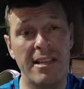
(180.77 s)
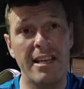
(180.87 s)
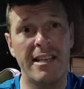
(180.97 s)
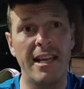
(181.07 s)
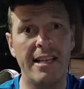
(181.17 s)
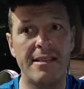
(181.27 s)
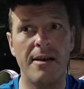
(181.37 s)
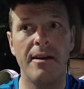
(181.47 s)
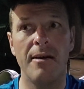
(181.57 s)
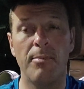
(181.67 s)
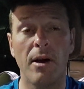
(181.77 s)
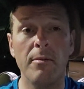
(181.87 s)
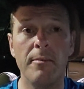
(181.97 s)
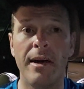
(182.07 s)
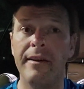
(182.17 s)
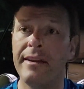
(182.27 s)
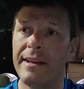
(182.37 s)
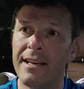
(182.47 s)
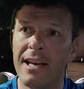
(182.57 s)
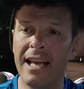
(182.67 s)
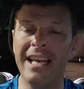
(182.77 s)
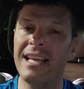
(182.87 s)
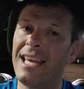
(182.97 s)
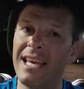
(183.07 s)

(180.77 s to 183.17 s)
It's a problem that in